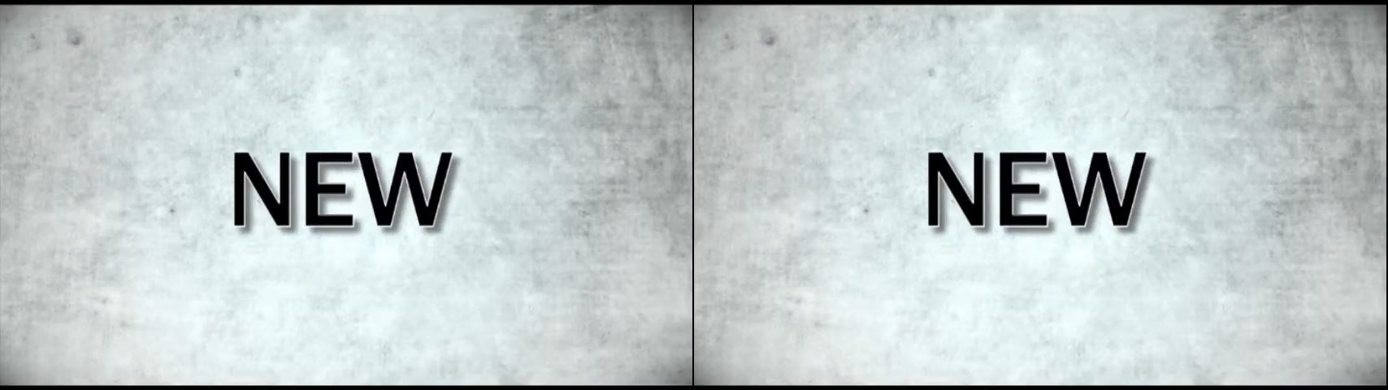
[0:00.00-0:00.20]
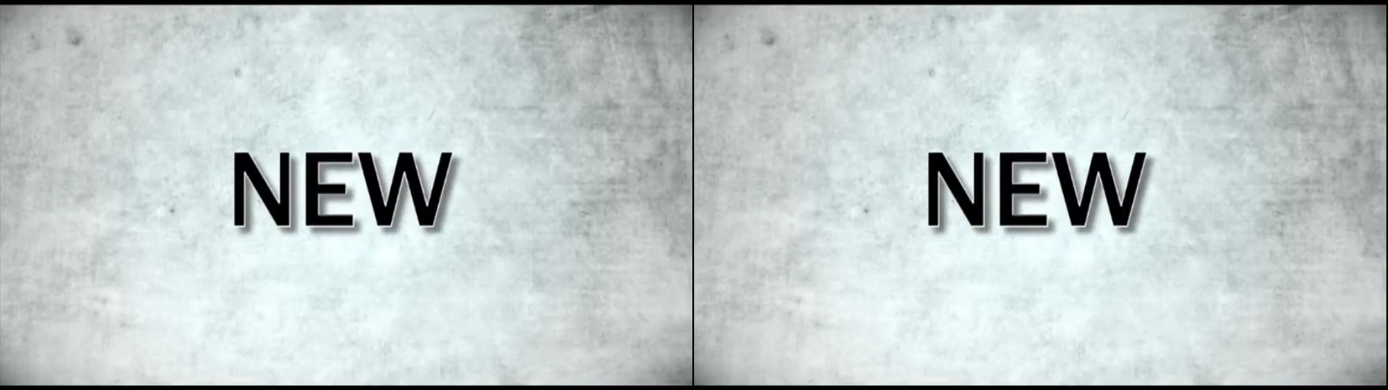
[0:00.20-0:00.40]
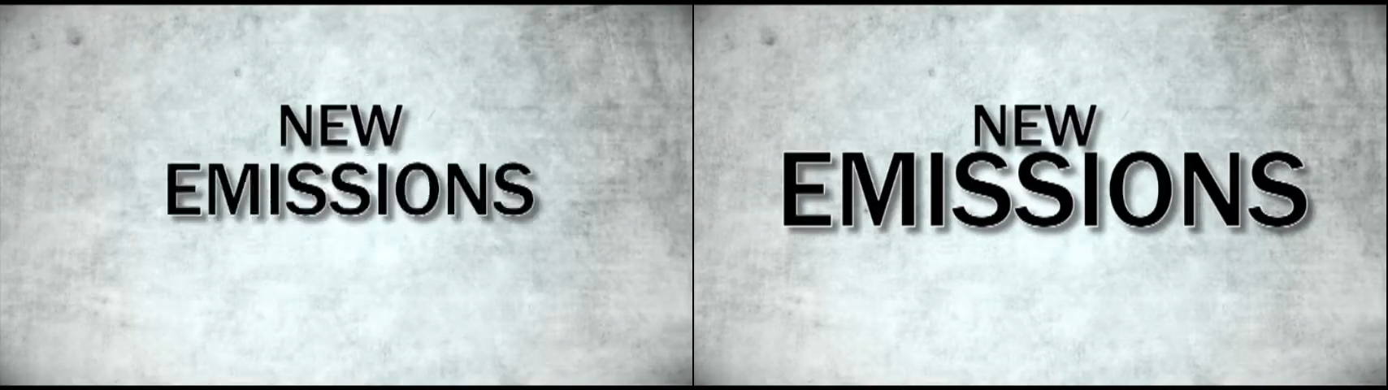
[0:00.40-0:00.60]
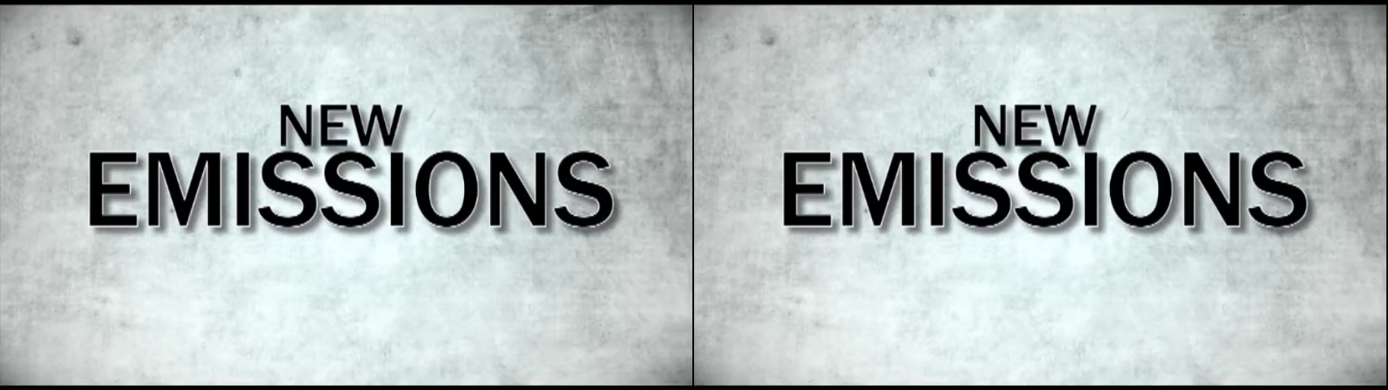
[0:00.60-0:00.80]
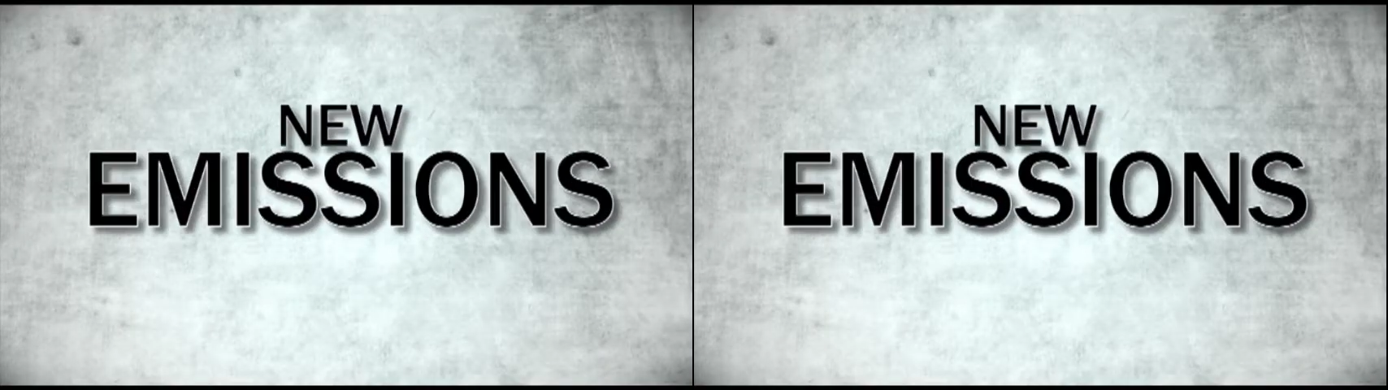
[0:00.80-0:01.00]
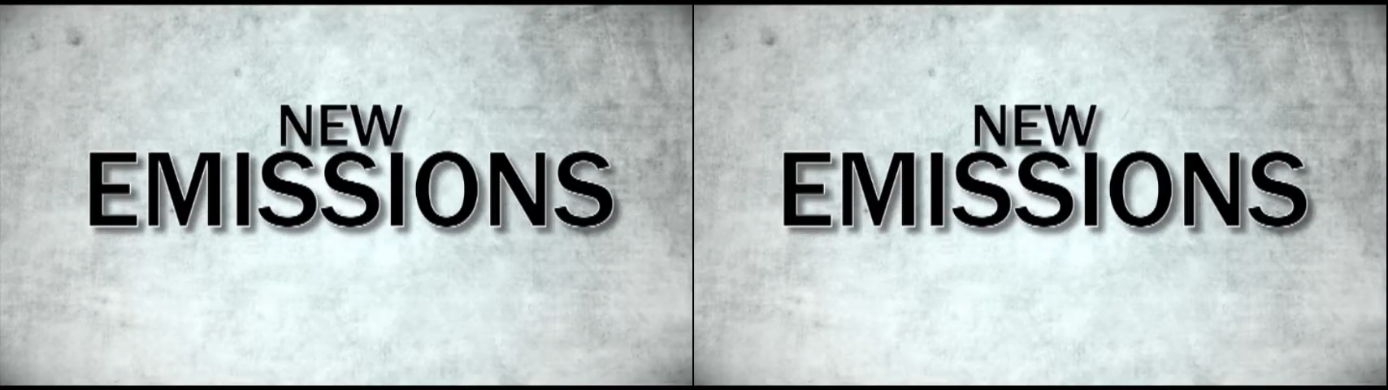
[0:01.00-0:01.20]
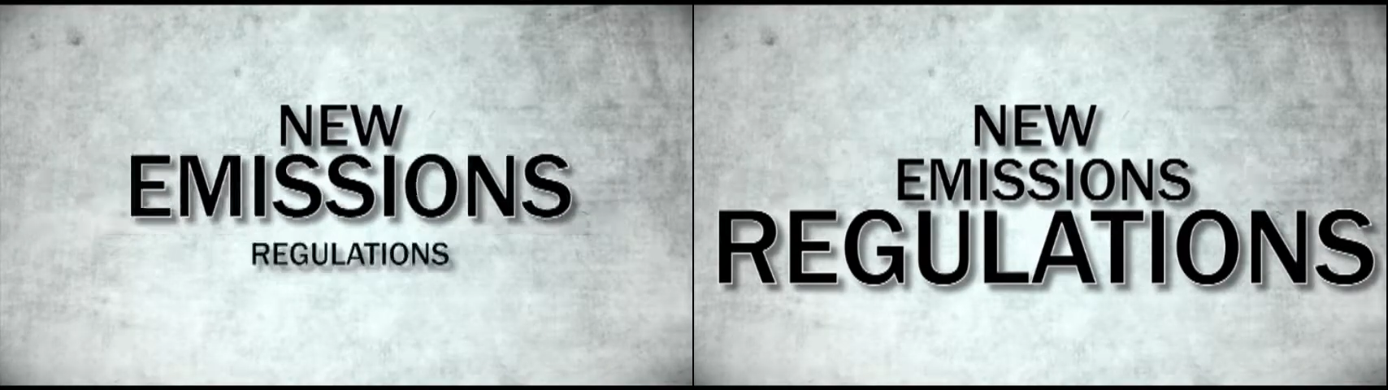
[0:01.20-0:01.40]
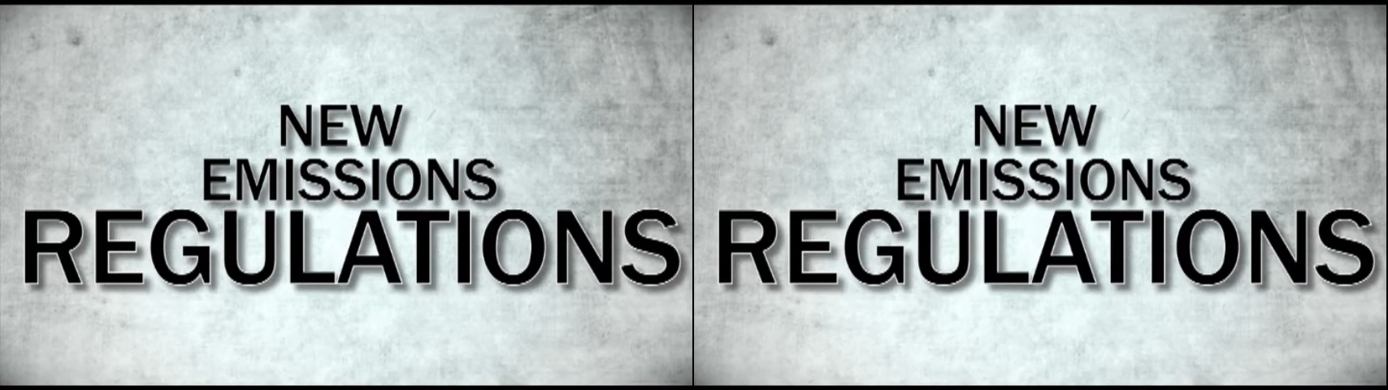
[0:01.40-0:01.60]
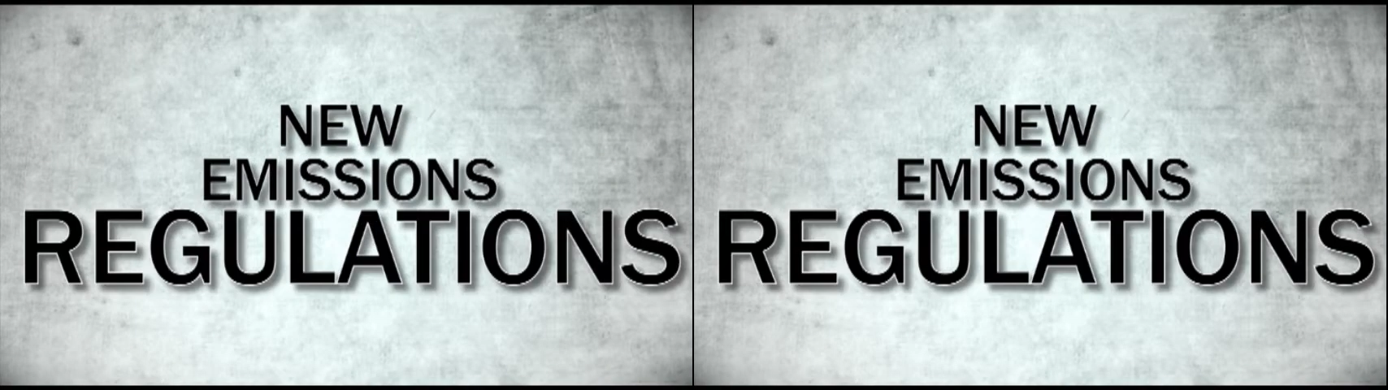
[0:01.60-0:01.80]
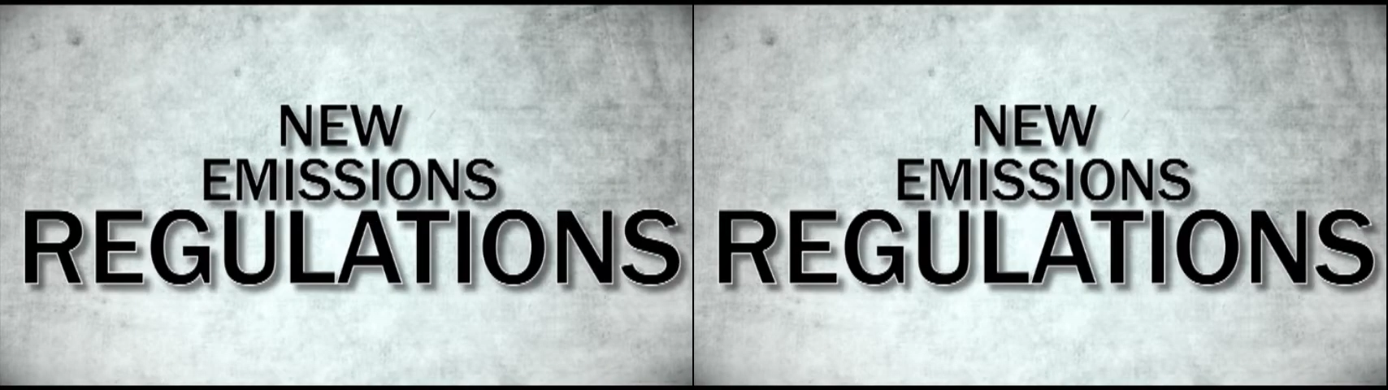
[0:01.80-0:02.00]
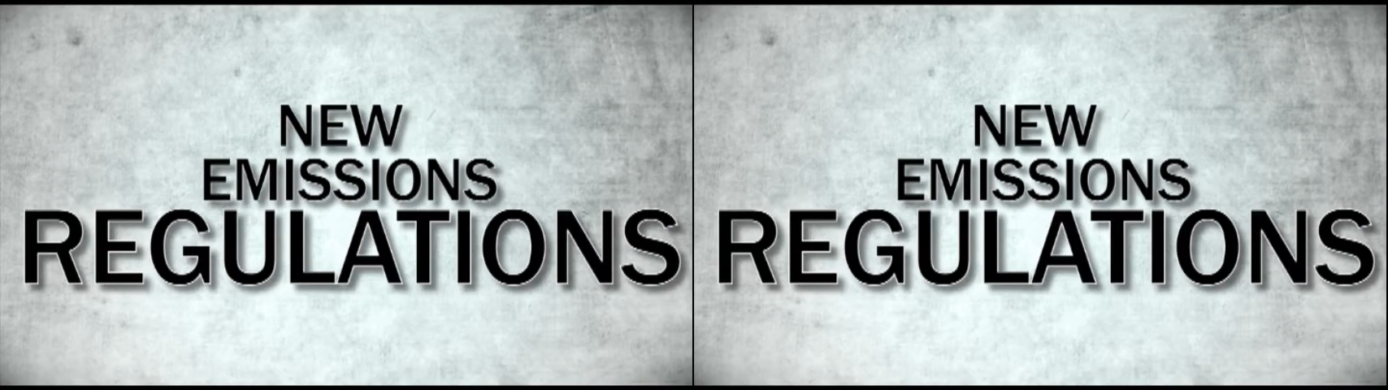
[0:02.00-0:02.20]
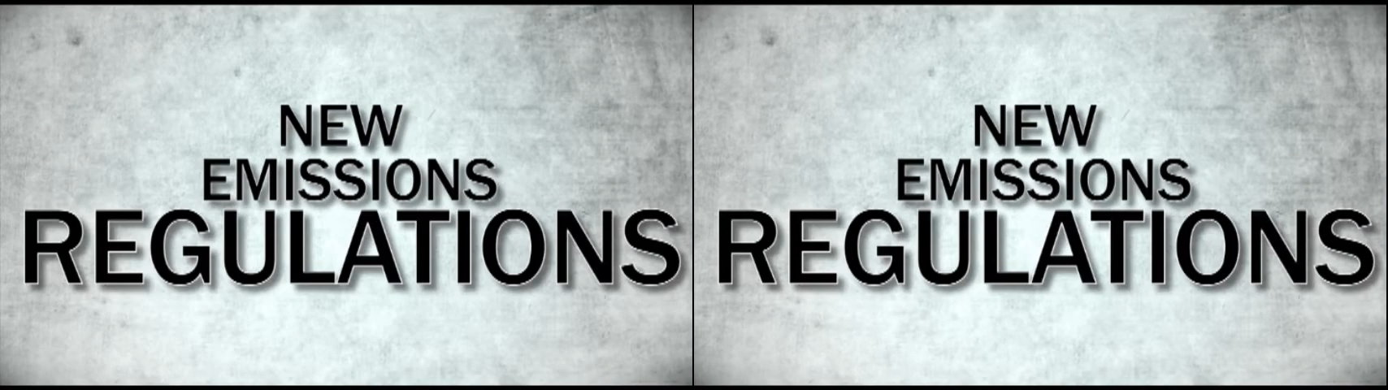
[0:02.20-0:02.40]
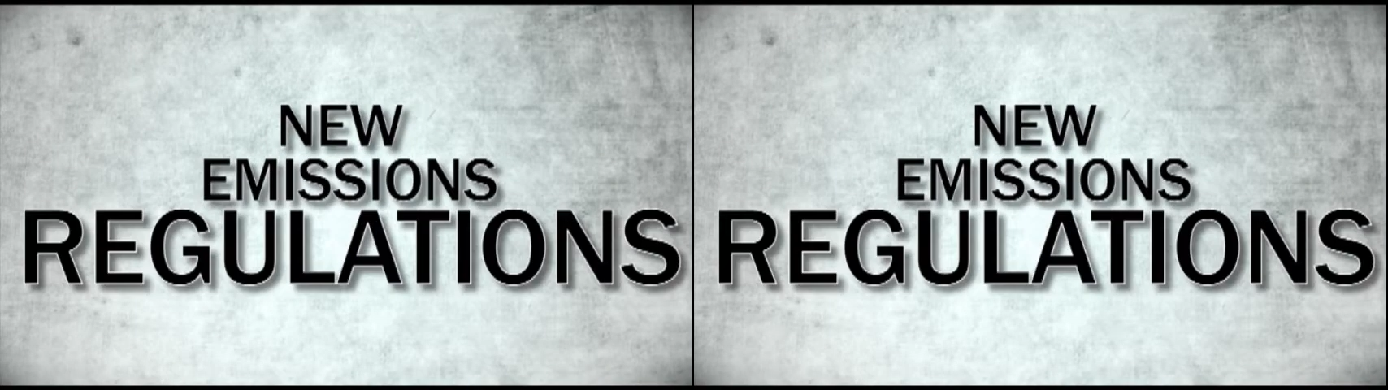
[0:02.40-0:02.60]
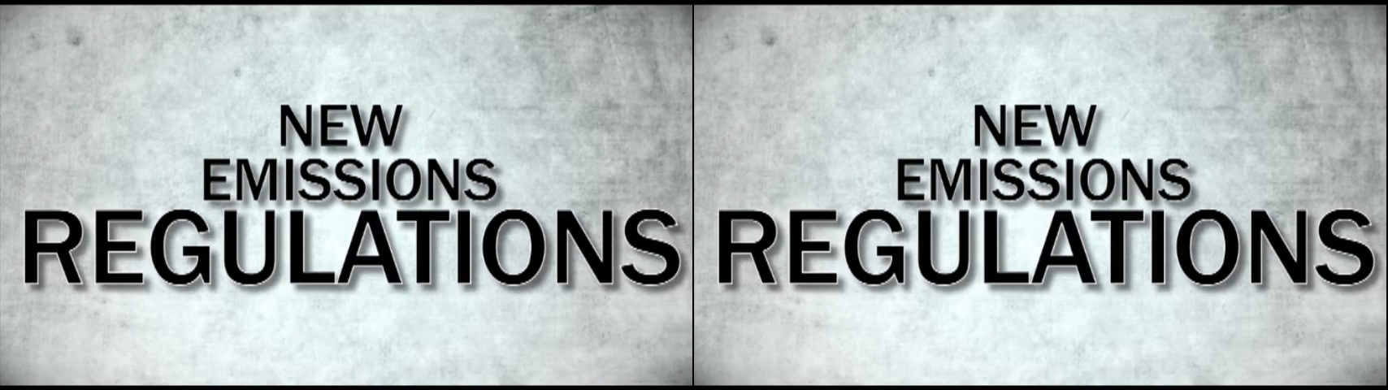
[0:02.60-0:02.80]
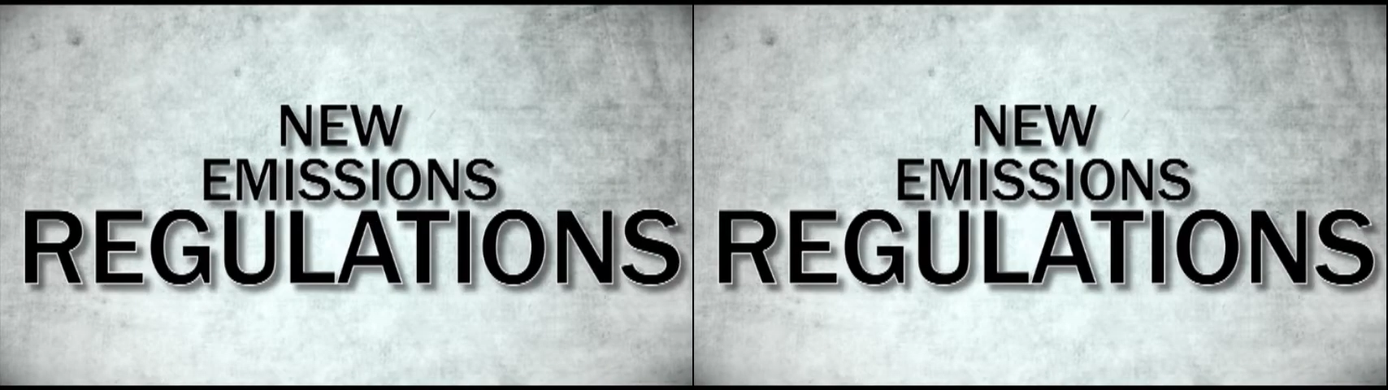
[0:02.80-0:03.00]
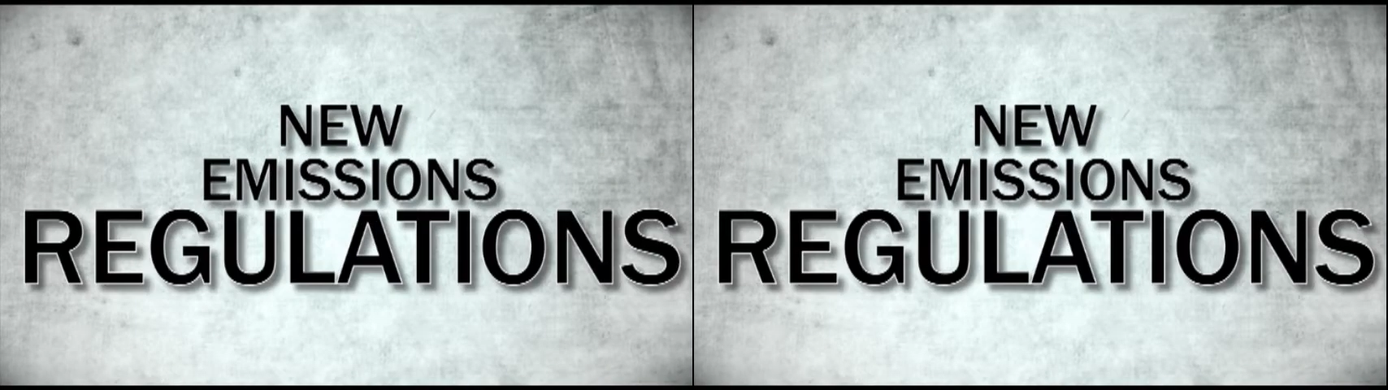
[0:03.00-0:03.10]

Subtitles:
Nobody's mouth can be seen.